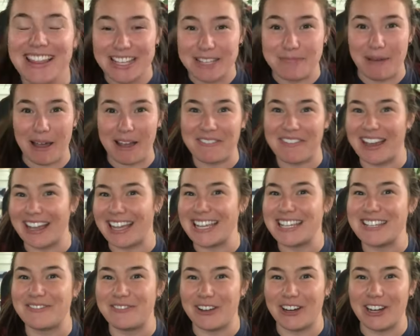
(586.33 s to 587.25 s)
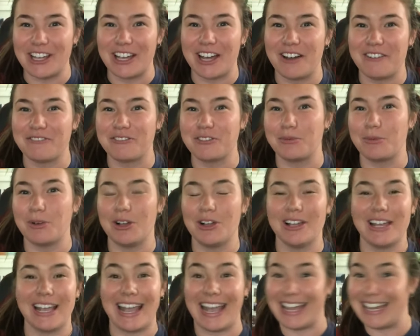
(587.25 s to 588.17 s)
This backpack is very
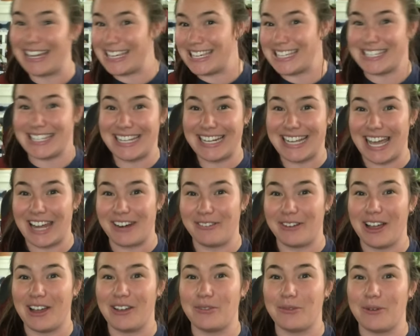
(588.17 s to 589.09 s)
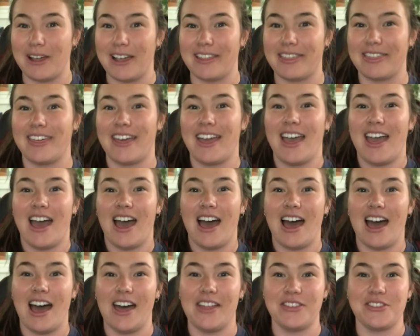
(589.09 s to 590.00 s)
comfortable and easy to get around with.
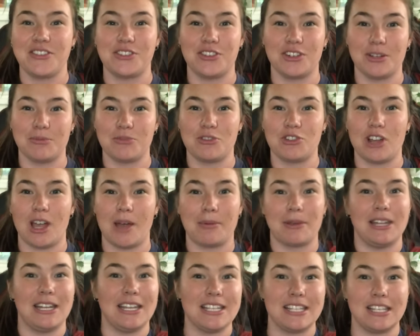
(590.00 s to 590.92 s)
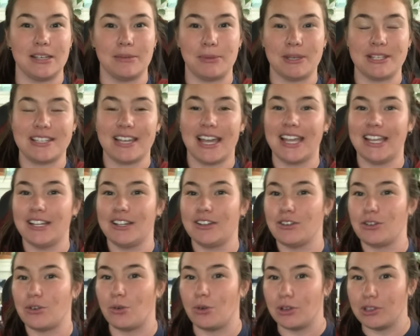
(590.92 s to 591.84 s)
The sternum strap can easily be
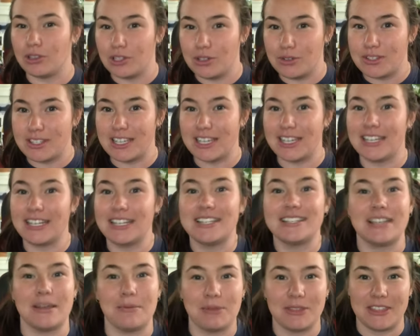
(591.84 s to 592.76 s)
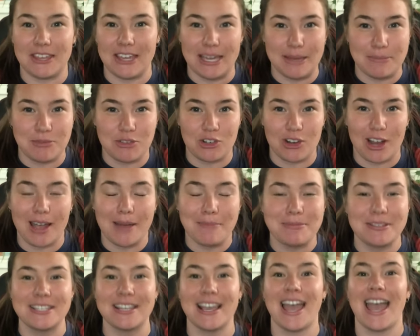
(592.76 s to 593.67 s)
tightened or loosened, same with the hip
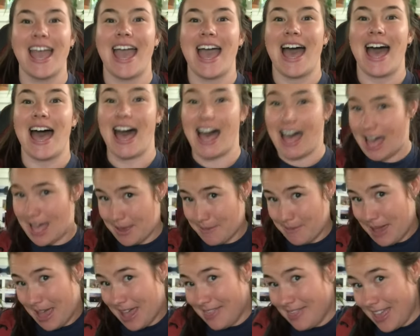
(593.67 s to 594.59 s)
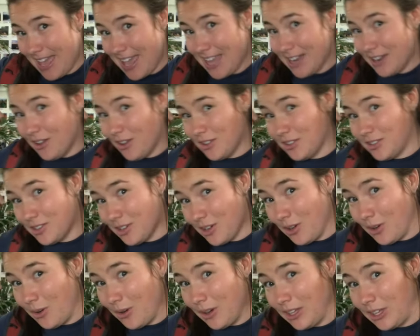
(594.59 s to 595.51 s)
straps. And then
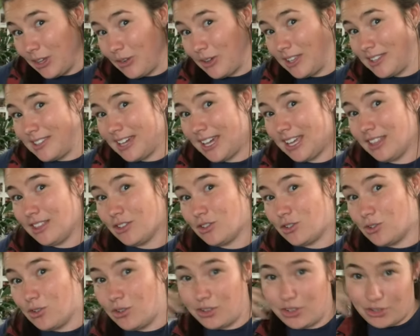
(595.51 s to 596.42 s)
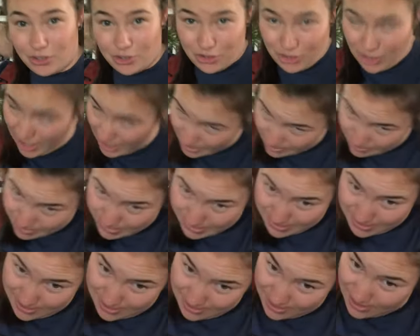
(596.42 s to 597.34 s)
also you can tighten the shoulder
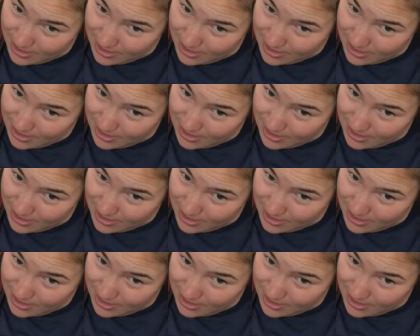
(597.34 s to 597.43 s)
straps